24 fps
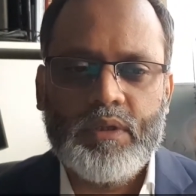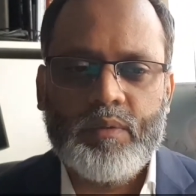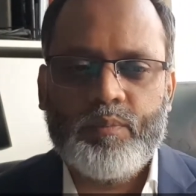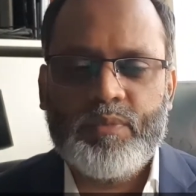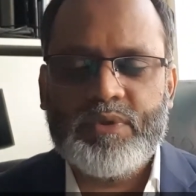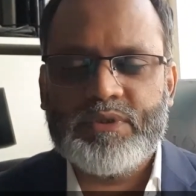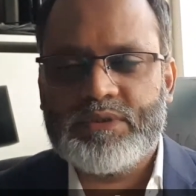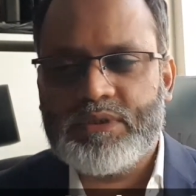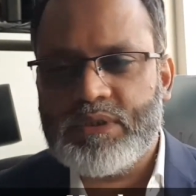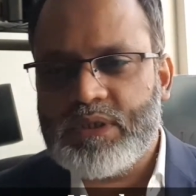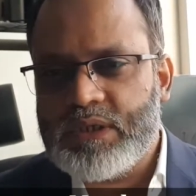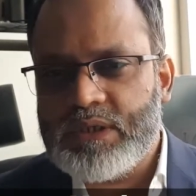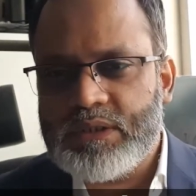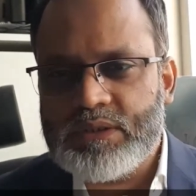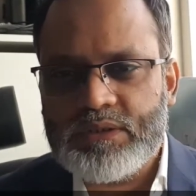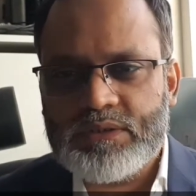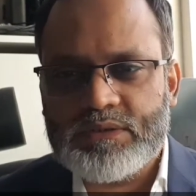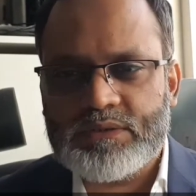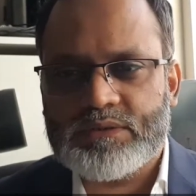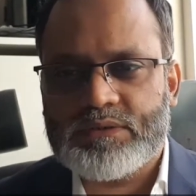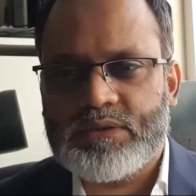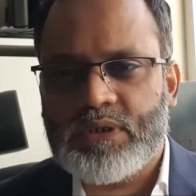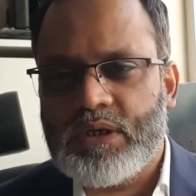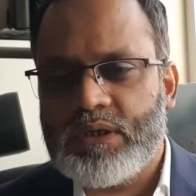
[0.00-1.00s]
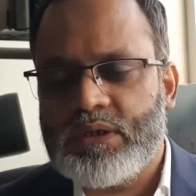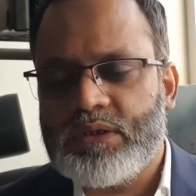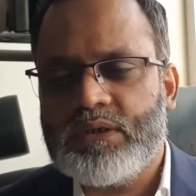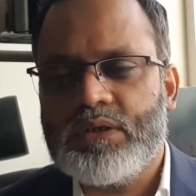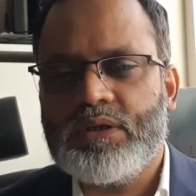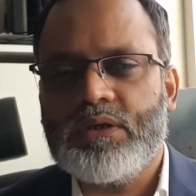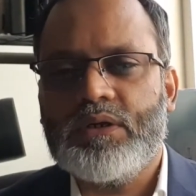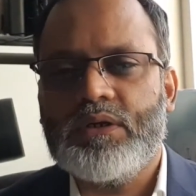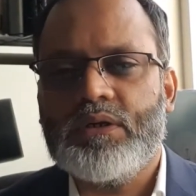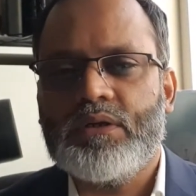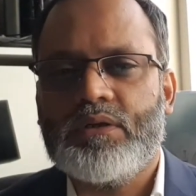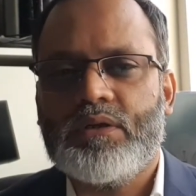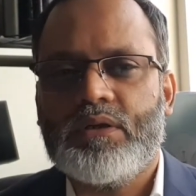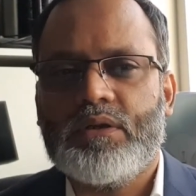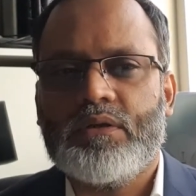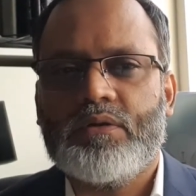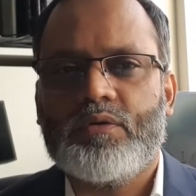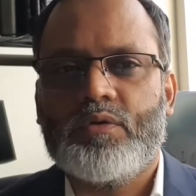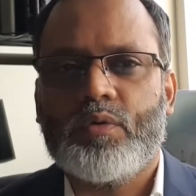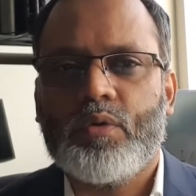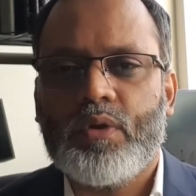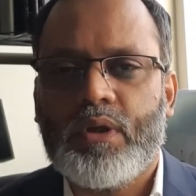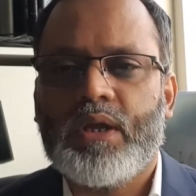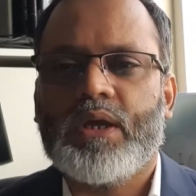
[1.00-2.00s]
Basically, the standard,
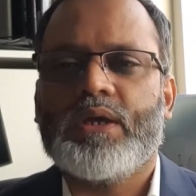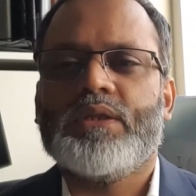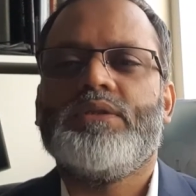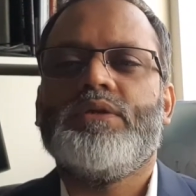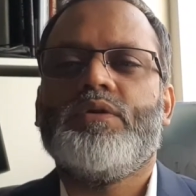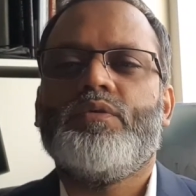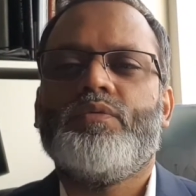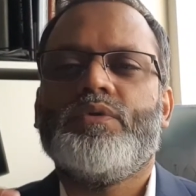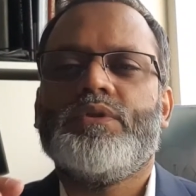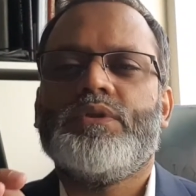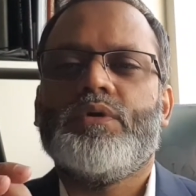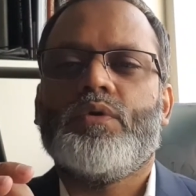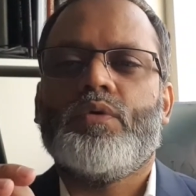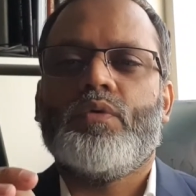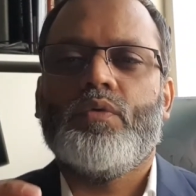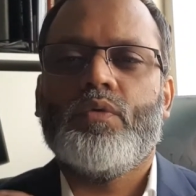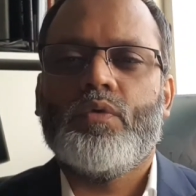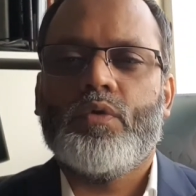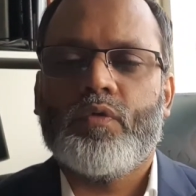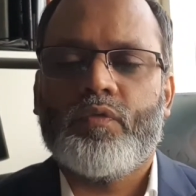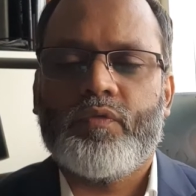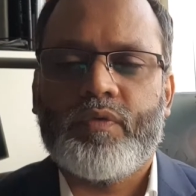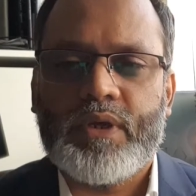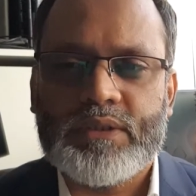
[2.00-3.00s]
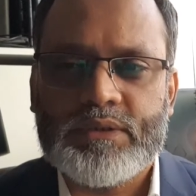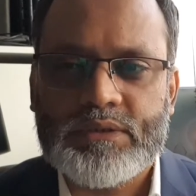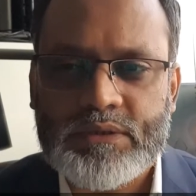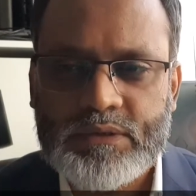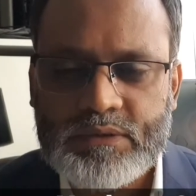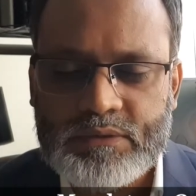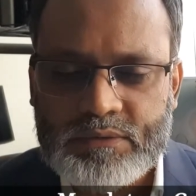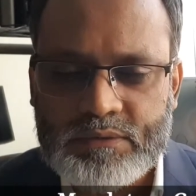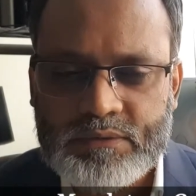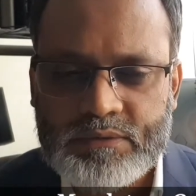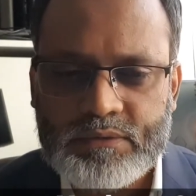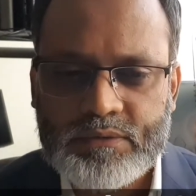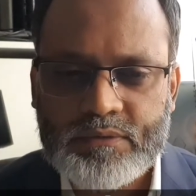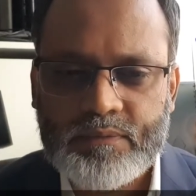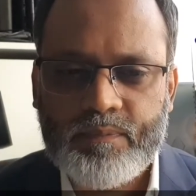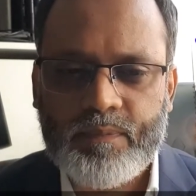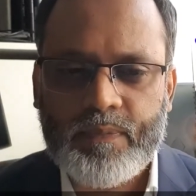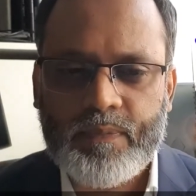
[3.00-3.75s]
together with the code of ethics,